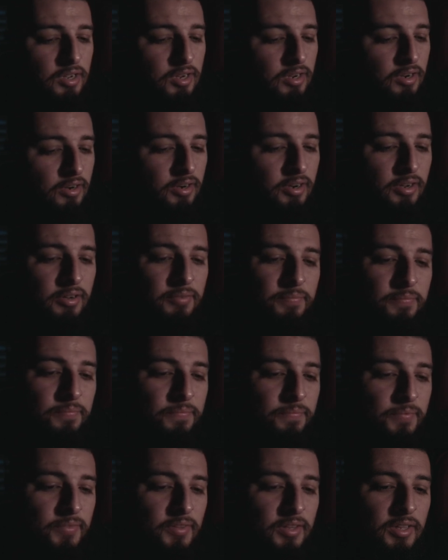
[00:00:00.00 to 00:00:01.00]
Alright,
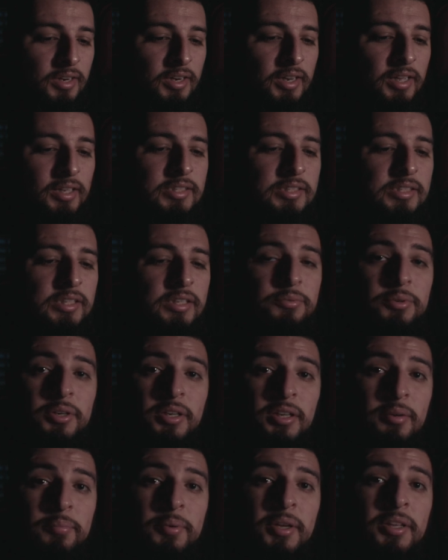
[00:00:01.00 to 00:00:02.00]
next scene, we're
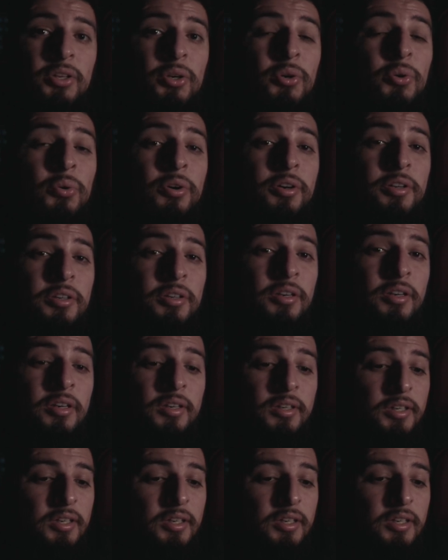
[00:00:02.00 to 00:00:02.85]
going to be in the courtyard.